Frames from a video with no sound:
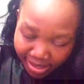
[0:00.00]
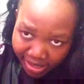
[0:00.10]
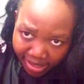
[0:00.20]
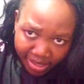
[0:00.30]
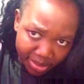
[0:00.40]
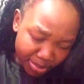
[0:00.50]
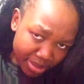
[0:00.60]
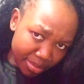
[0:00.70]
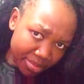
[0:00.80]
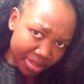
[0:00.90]
and what
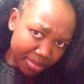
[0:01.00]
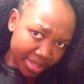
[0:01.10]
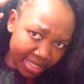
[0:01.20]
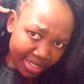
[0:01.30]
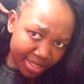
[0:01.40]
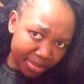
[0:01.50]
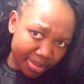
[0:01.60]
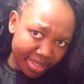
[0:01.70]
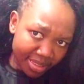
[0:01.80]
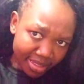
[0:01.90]
I'm remaining
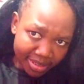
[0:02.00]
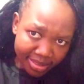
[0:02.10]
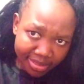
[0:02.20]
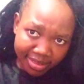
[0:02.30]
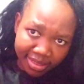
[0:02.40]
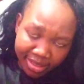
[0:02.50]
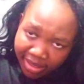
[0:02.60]
with is,